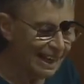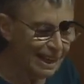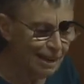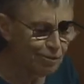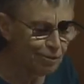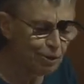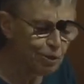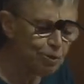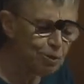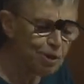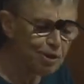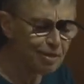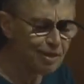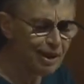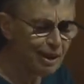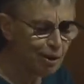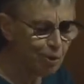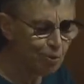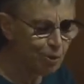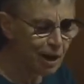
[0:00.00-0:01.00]
If you were
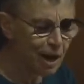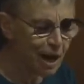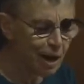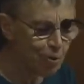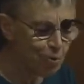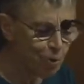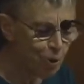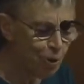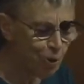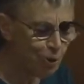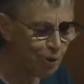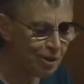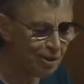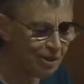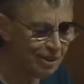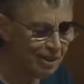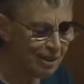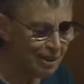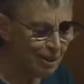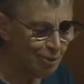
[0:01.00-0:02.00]
there when I woke,
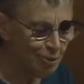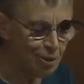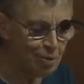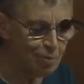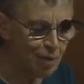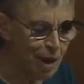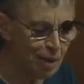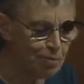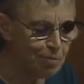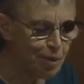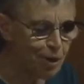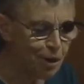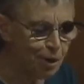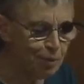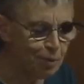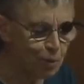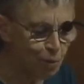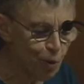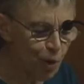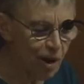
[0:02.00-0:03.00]
with my
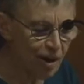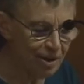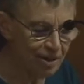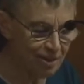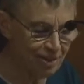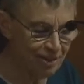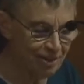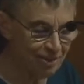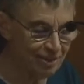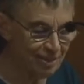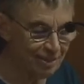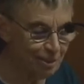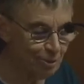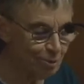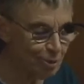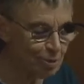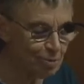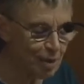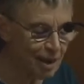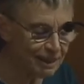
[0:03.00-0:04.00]
barbed wire,
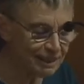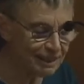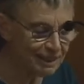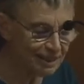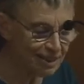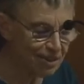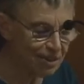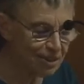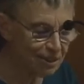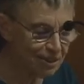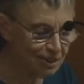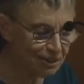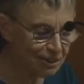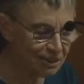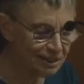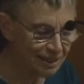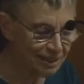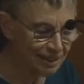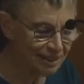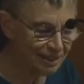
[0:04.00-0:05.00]
with my
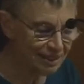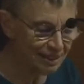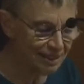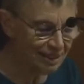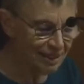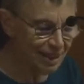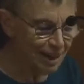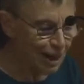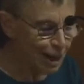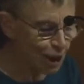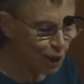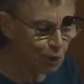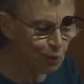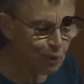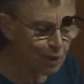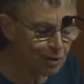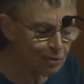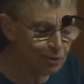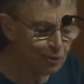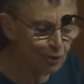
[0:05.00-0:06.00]
scars. You
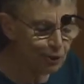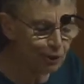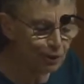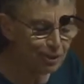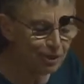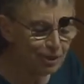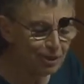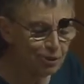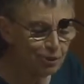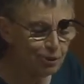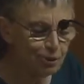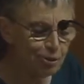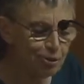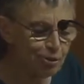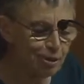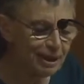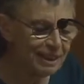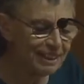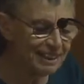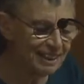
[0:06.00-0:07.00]
would avert your
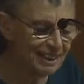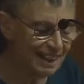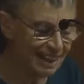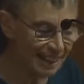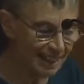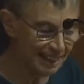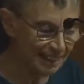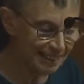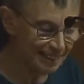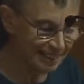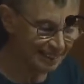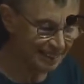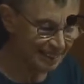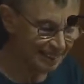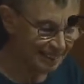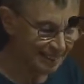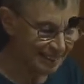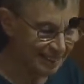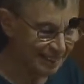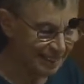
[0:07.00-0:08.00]
green gaze.
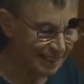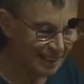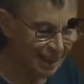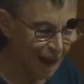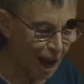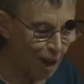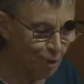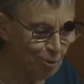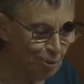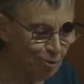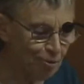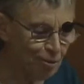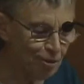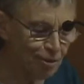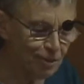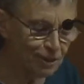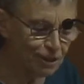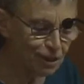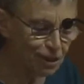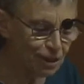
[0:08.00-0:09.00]
I would
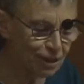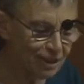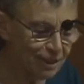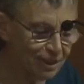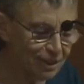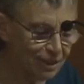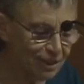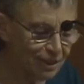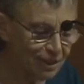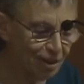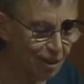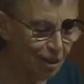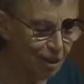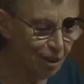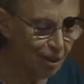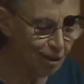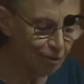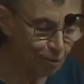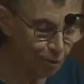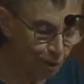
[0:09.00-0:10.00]
feel the chill
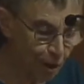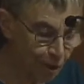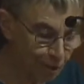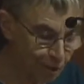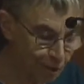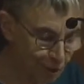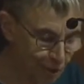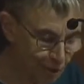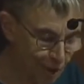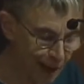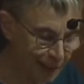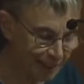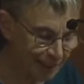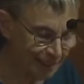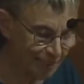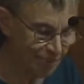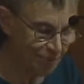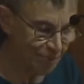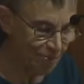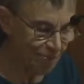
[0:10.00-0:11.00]
of
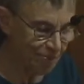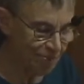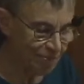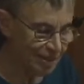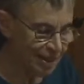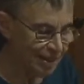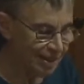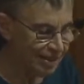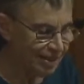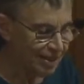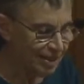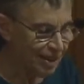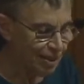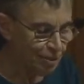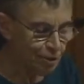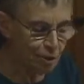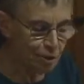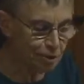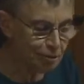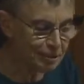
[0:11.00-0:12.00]
regret.
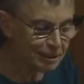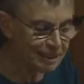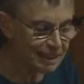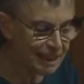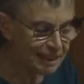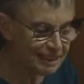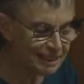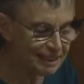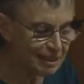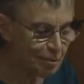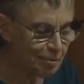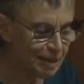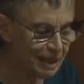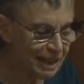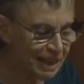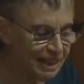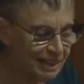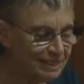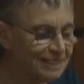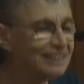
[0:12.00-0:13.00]
Though you said
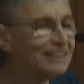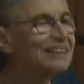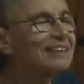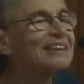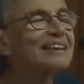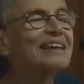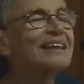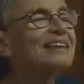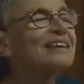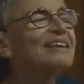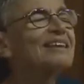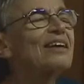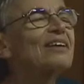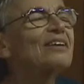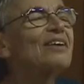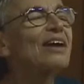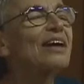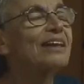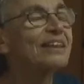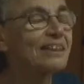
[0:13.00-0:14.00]
something else in
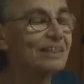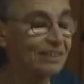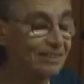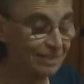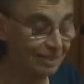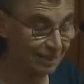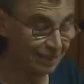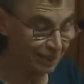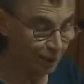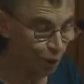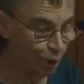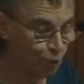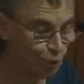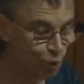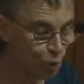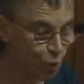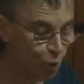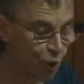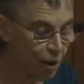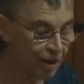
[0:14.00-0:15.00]
sunlight
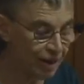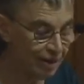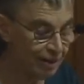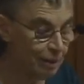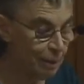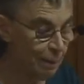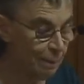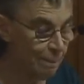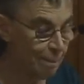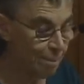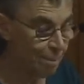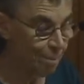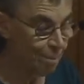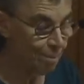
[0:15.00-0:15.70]
over wine.